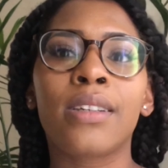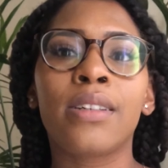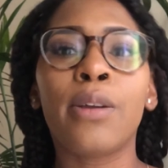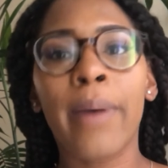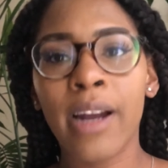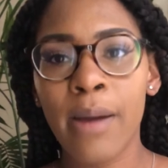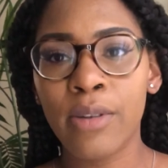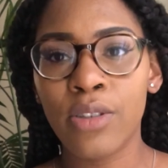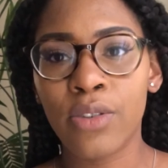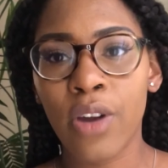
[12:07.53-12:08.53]
no matter how
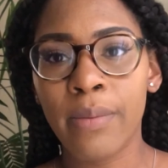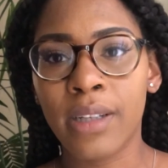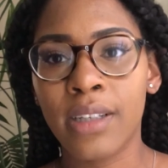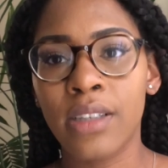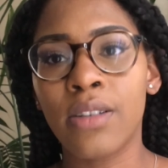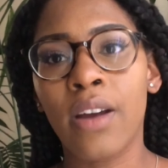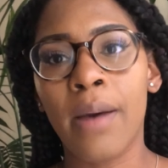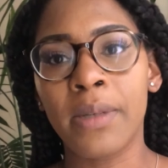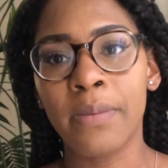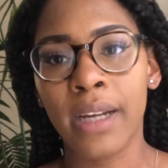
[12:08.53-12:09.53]
much you scrub and clean, you don't know how
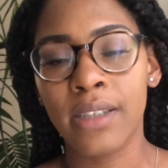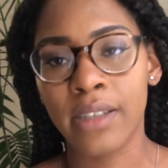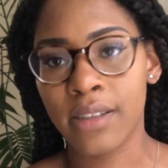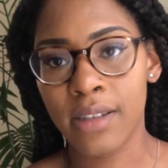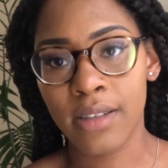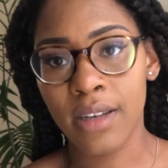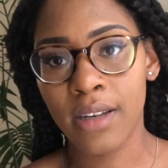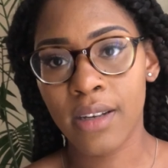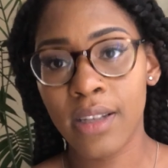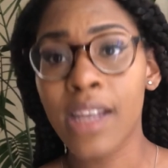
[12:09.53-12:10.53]
much bacteria is in the sink.
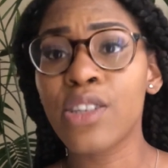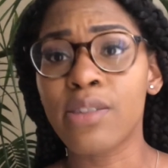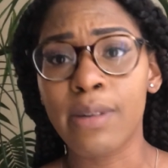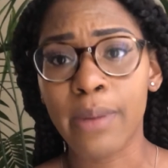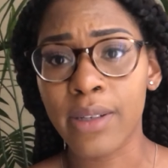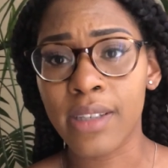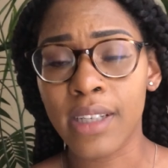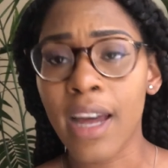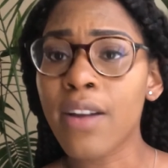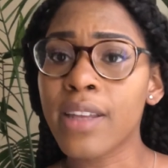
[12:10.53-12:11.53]
That's just me personally.
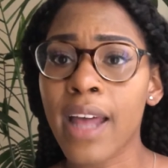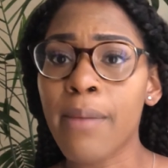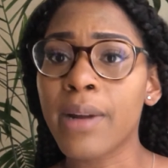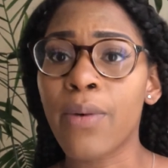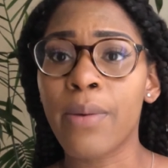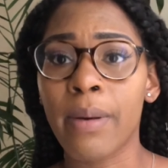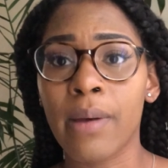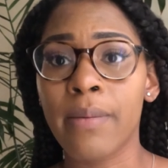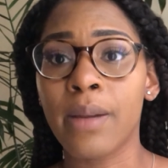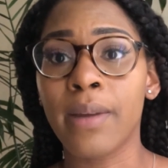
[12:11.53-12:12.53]
Not only that, but I want my
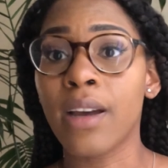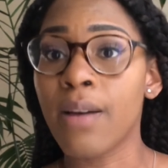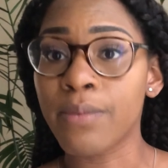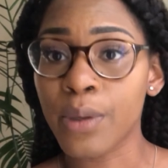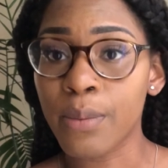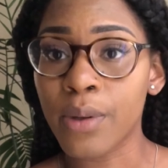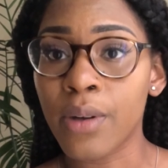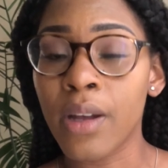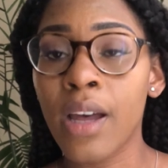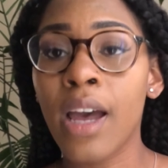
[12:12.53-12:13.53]
baby to be
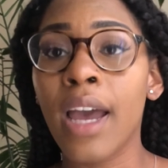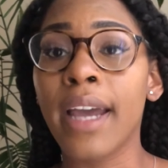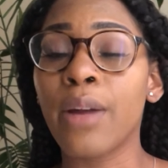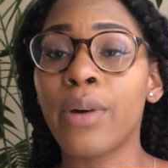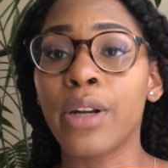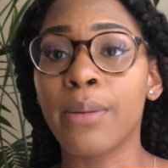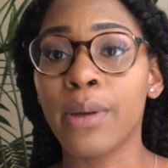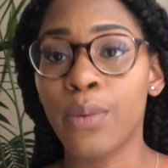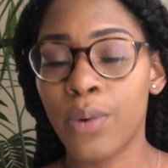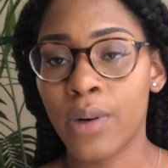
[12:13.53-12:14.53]
comfortable and I want her to be
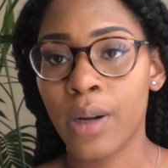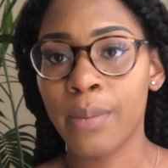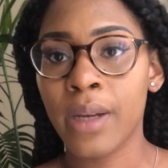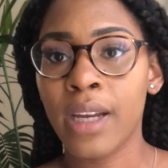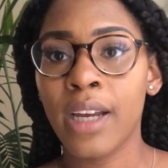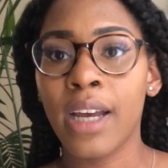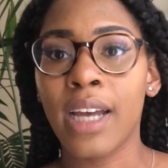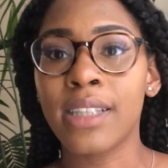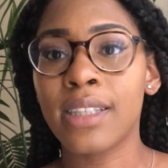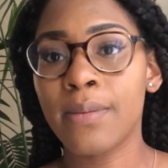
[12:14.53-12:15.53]
warm.
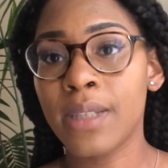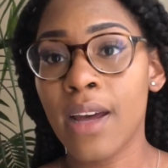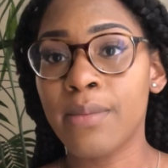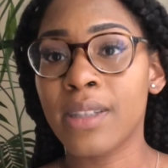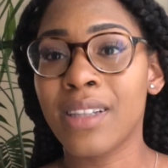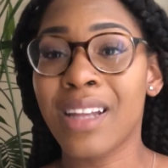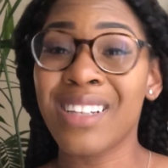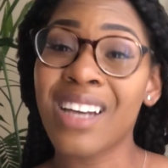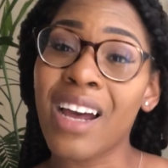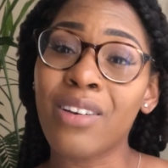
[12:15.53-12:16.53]
And sometimes that
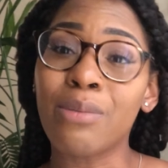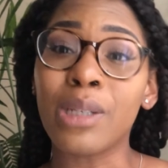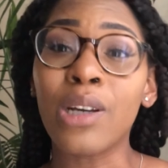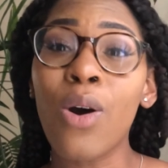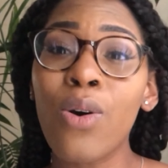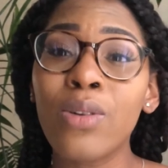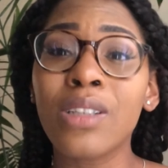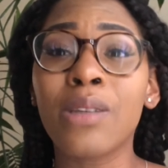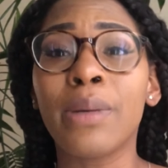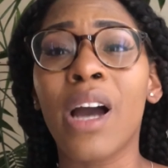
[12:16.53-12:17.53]
tile can be cold,
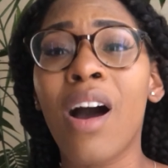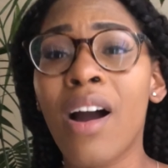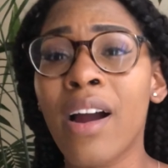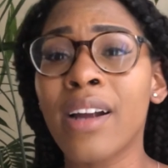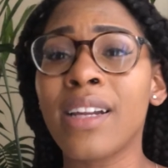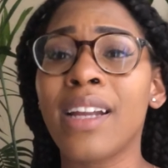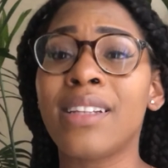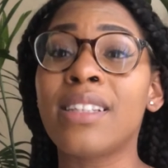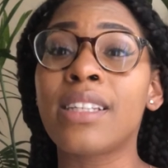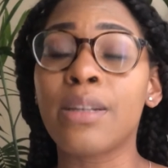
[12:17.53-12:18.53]
it can be hard, and
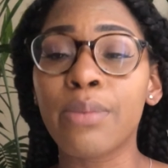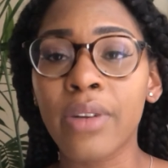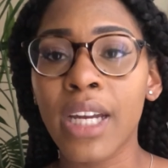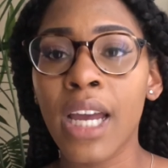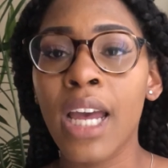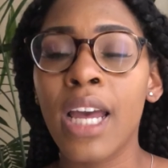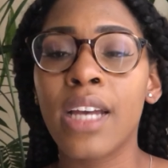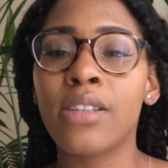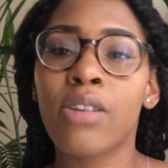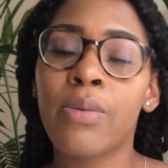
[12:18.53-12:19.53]
it's slippery.
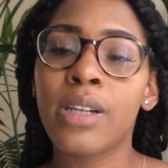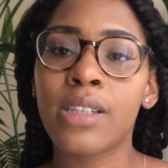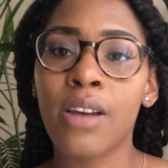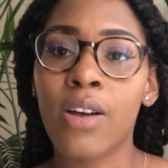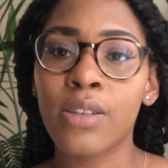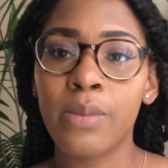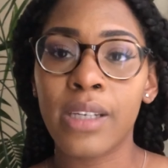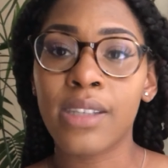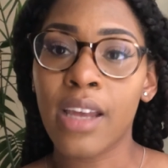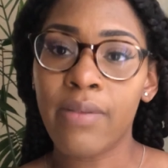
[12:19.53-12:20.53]
And so I wanted it to also be a
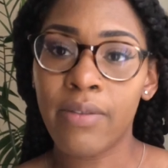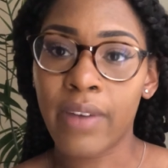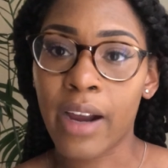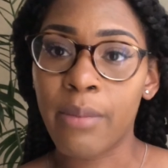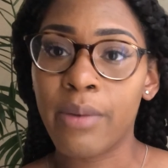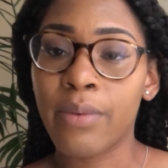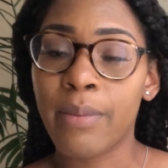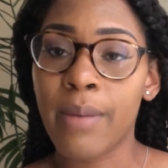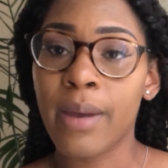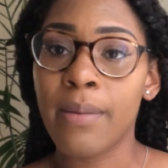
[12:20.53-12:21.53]
safe environment for
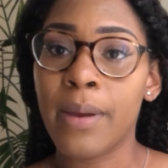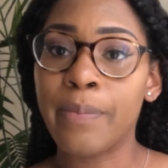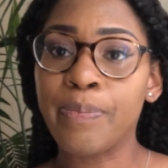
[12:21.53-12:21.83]
my baby,